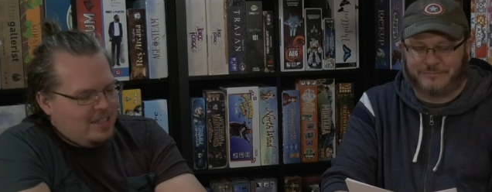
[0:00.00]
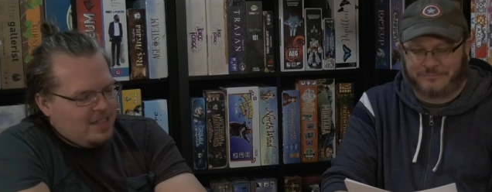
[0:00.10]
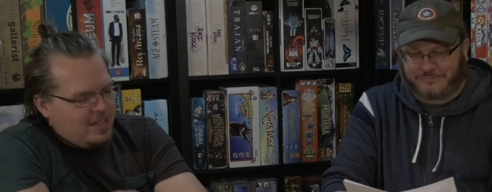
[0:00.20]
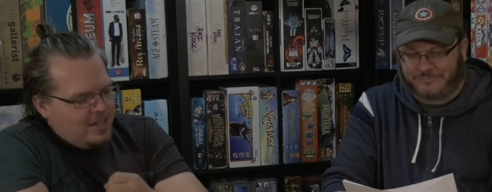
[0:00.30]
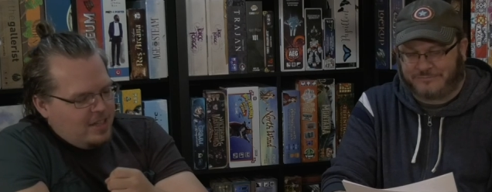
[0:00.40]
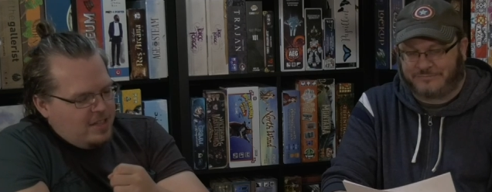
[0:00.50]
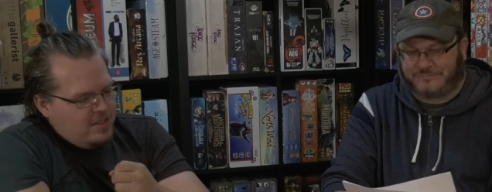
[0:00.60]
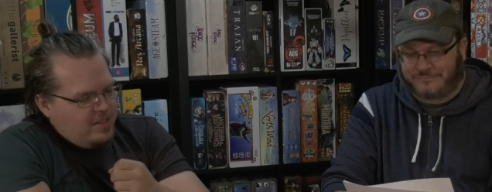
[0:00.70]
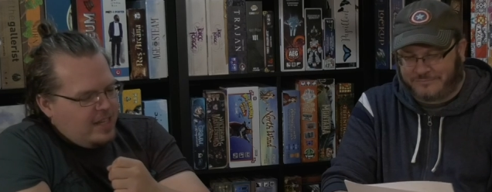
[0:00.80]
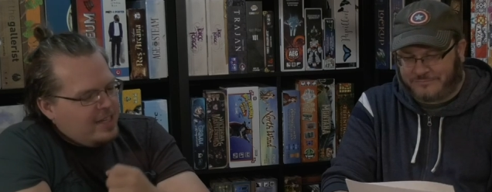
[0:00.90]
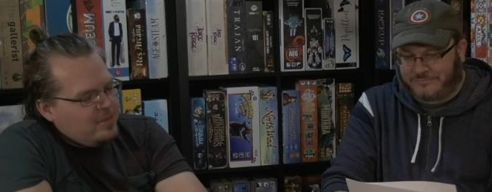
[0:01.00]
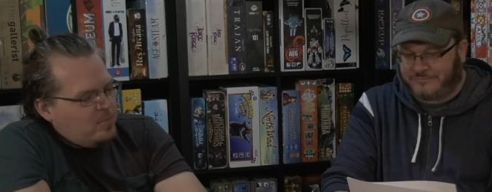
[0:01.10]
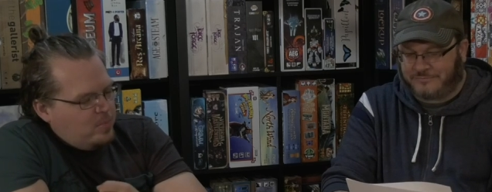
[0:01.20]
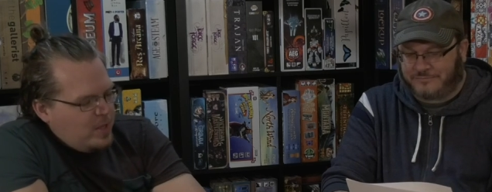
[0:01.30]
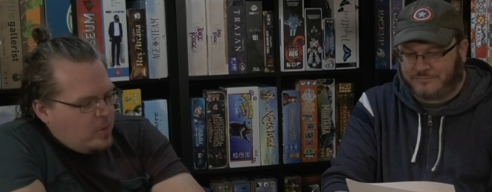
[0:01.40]
Speaker 1: Yeah. They
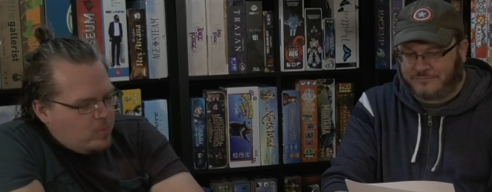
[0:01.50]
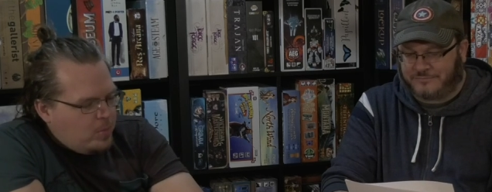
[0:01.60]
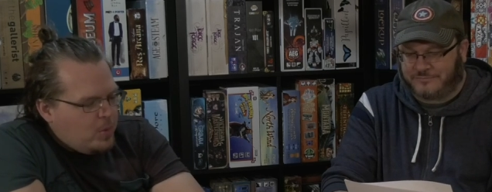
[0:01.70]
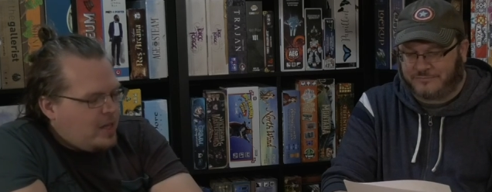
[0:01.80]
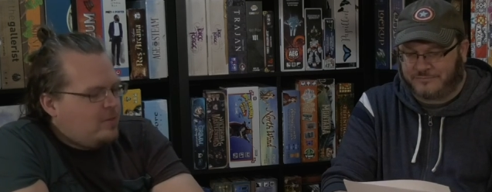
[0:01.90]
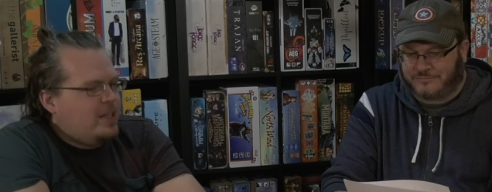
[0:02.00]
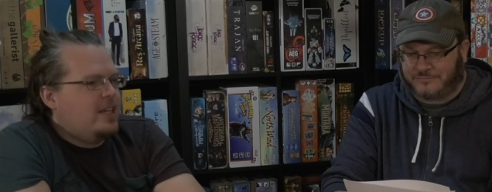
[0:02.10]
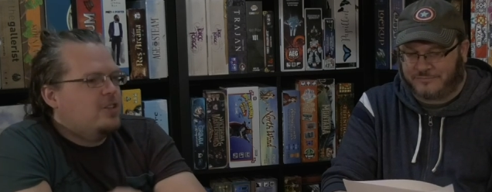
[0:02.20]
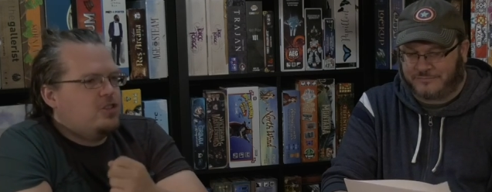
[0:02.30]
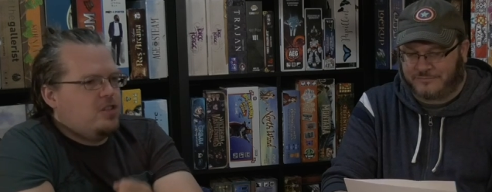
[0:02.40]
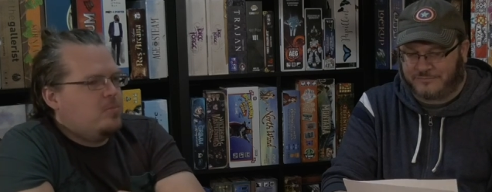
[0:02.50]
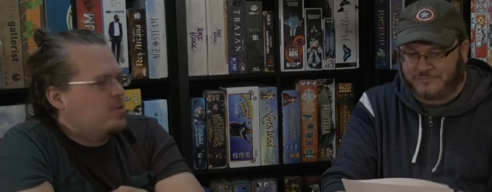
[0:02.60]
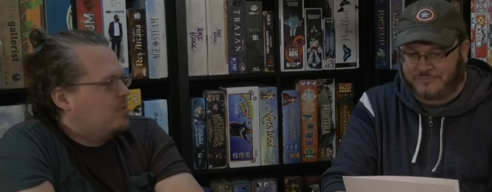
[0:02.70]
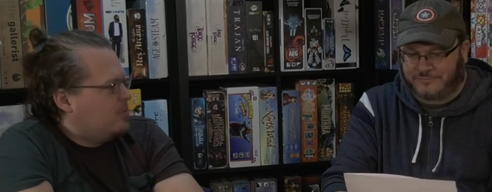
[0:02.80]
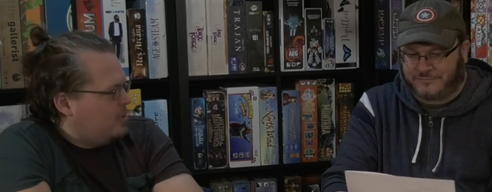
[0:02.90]
didn't. They don't put out like a
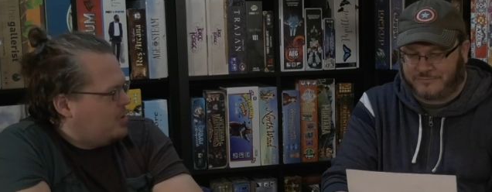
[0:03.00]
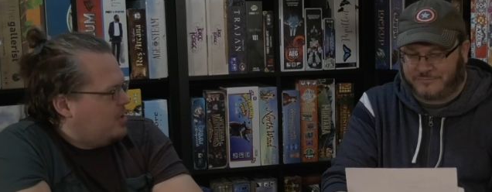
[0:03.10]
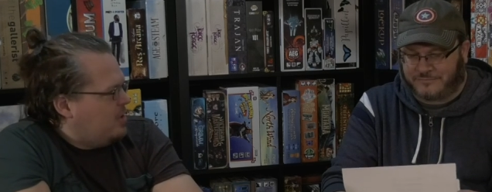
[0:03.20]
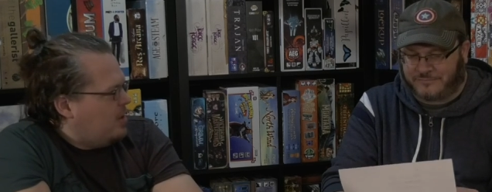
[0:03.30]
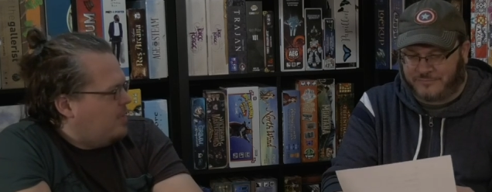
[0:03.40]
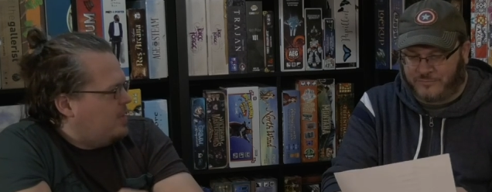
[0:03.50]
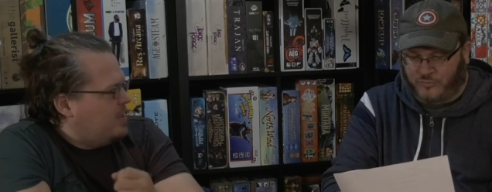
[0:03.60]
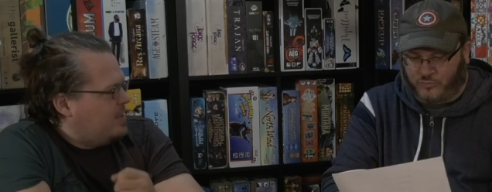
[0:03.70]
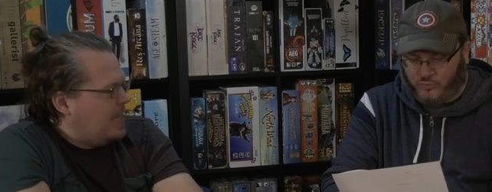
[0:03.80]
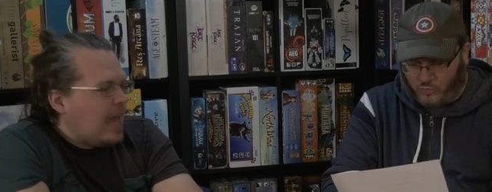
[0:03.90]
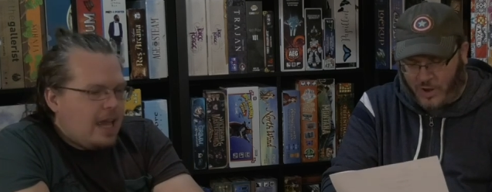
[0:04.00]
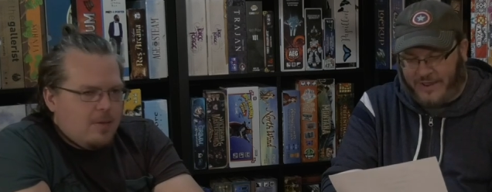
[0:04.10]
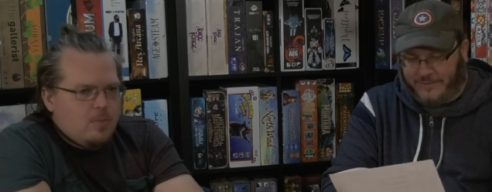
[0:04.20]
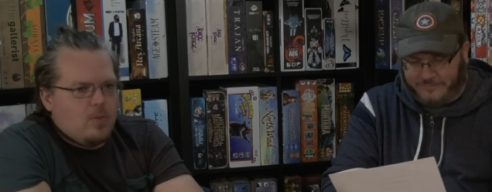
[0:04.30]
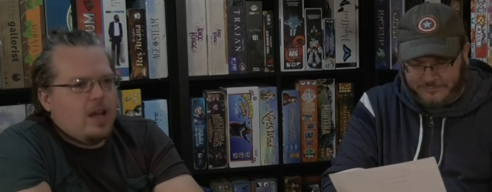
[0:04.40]
cheaper version of this game,
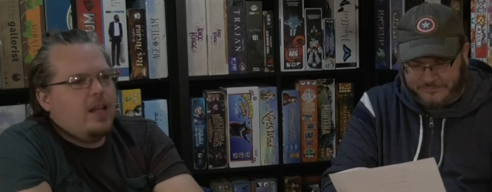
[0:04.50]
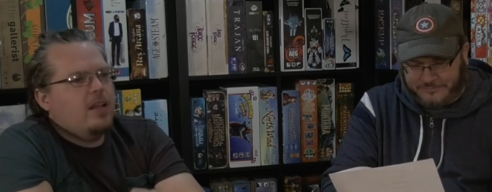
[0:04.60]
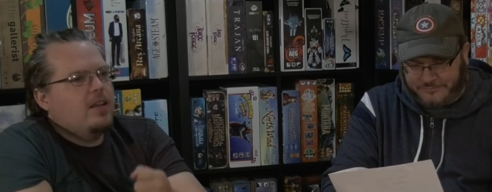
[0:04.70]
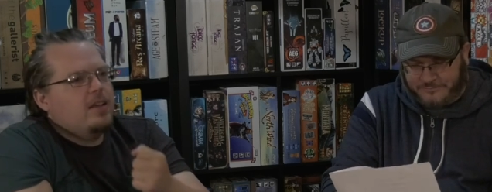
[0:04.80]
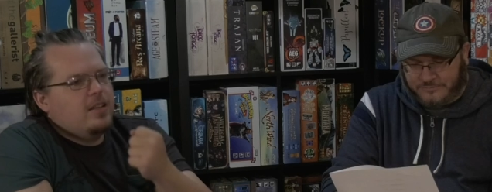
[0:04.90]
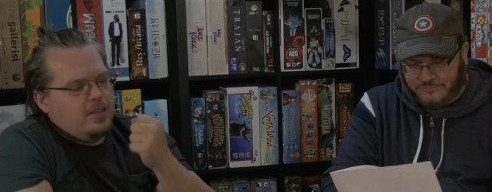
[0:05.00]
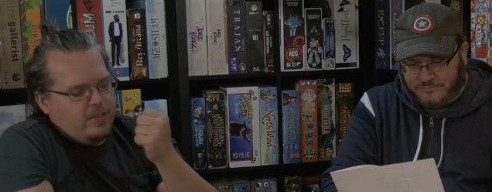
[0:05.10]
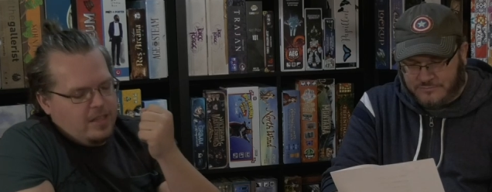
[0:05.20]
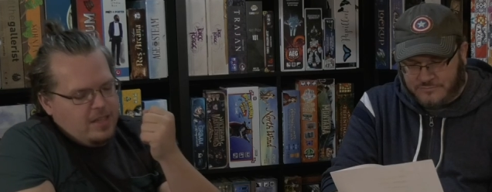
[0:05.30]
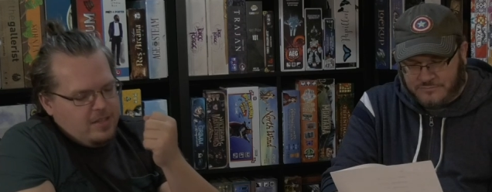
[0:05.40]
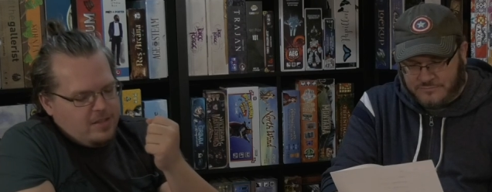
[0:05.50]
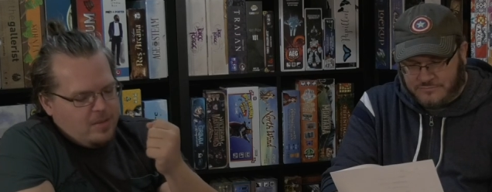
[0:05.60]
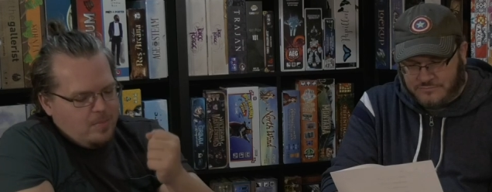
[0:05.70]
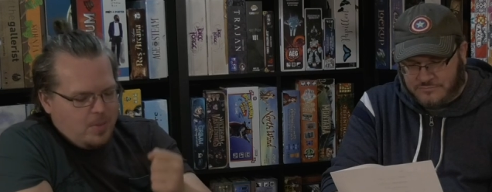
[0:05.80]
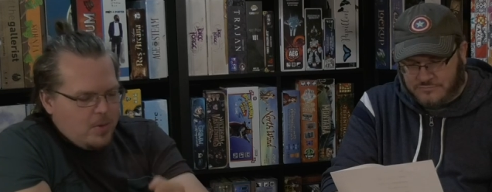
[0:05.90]
right. right? These
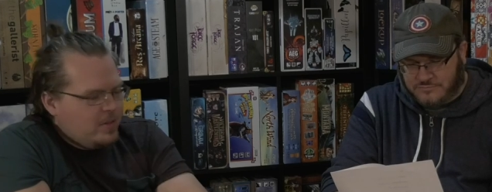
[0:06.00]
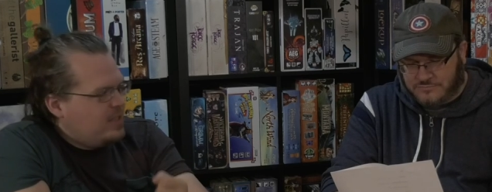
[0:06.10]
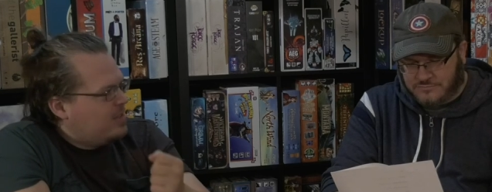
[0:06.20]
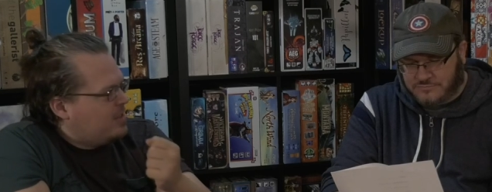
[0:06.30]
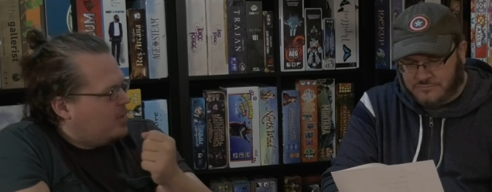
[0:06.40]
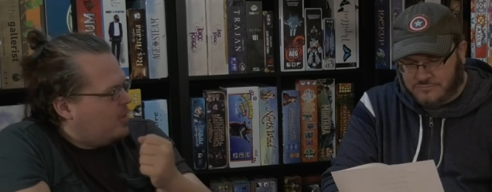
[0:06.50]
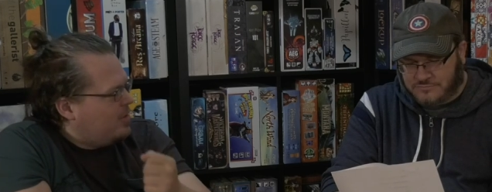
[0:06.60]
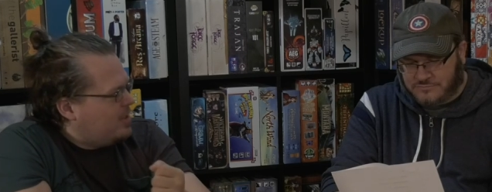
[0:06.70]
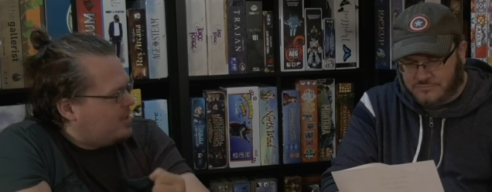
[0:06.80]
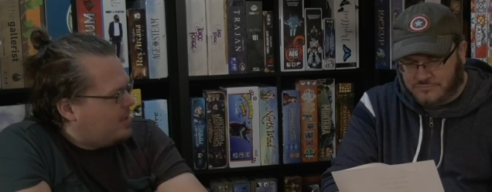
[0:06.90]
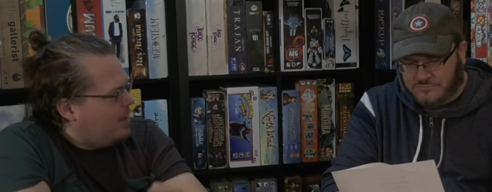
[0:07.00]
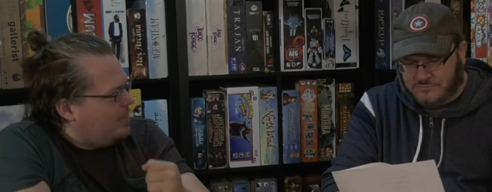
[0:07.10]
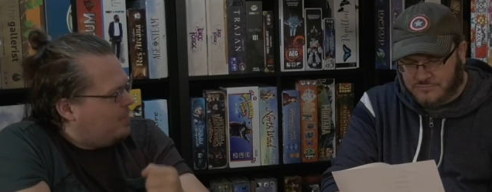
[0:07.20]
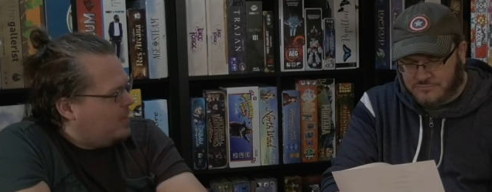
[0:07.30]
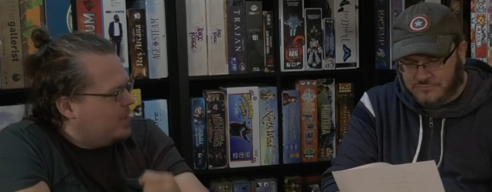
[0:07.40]
components and all this
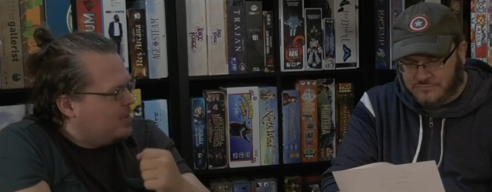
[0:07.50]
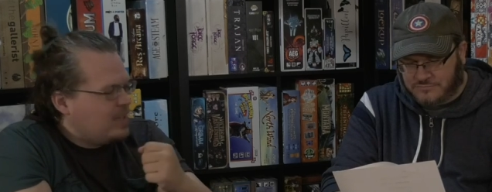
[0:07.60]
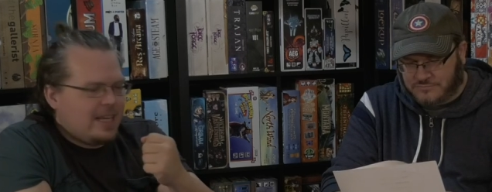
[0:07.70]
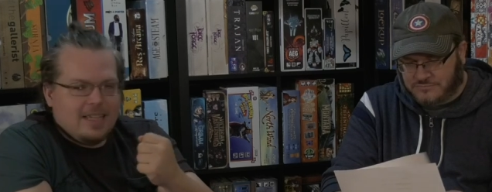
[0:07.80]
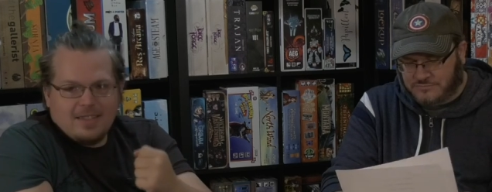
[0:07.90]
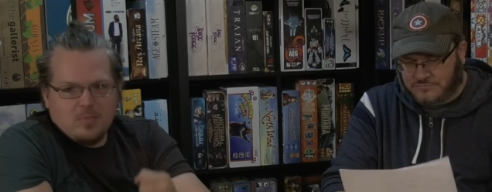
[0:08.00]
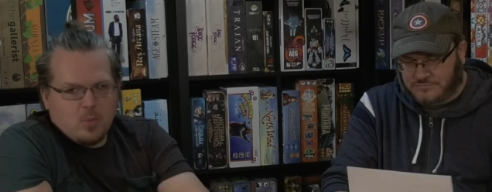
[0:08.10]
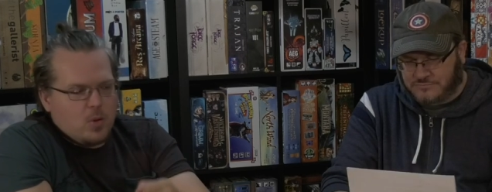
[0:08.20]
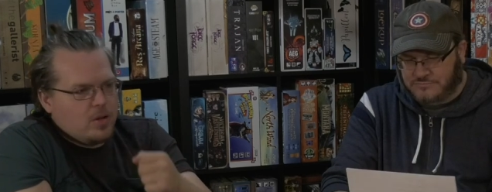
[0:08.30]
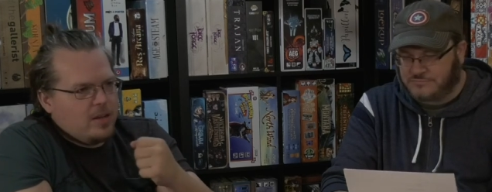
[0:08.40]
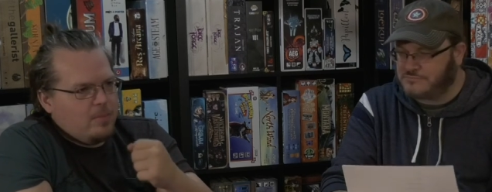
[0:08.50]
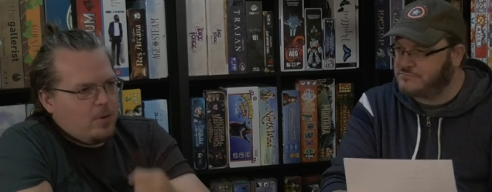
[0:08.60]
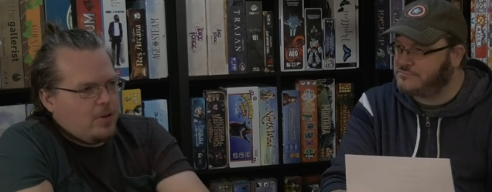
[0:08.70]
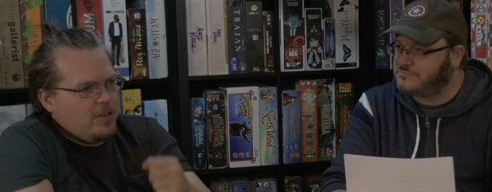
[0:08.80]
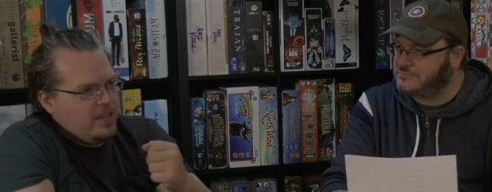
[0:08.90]
stuff feels like it's important and
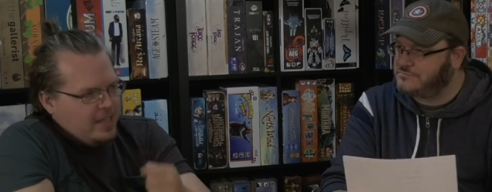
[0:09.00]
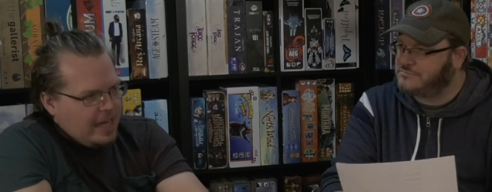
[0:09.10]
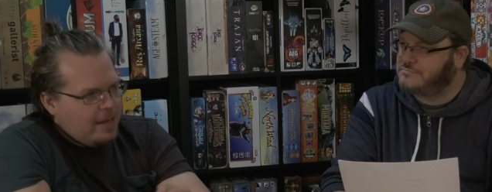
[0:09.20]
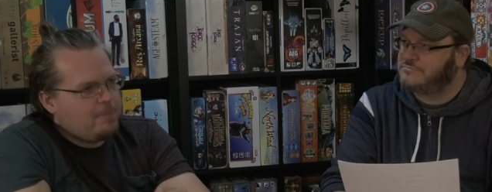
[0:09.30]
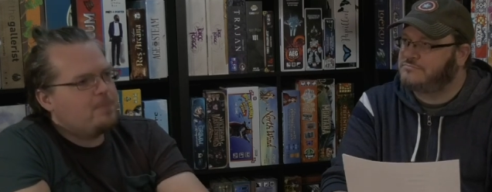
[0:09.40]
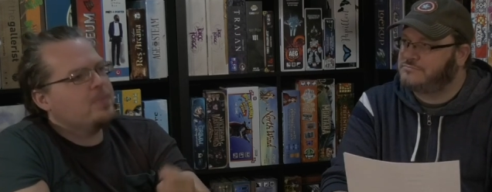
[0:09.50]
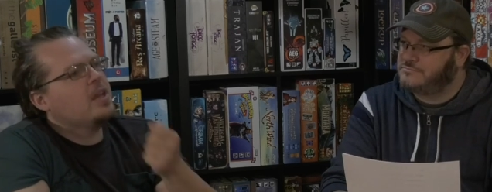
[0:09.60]
part of the game.